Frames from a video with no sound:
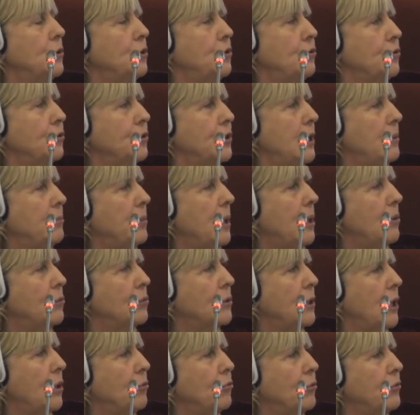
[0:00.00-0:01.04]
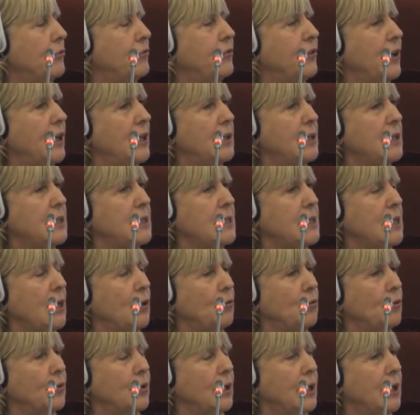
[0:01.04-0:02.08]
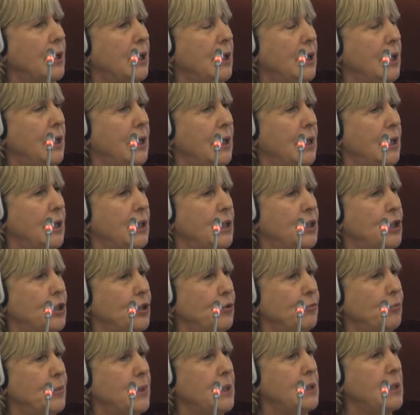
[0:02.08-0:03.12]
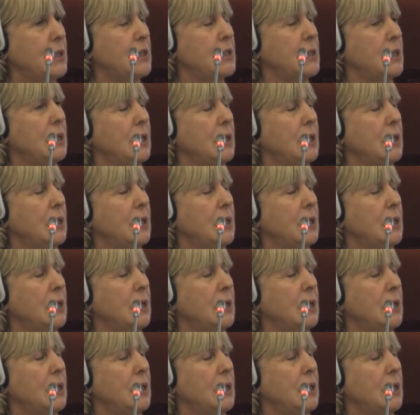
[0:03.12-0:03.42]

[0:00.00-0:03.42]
talked about our failures, our achievements,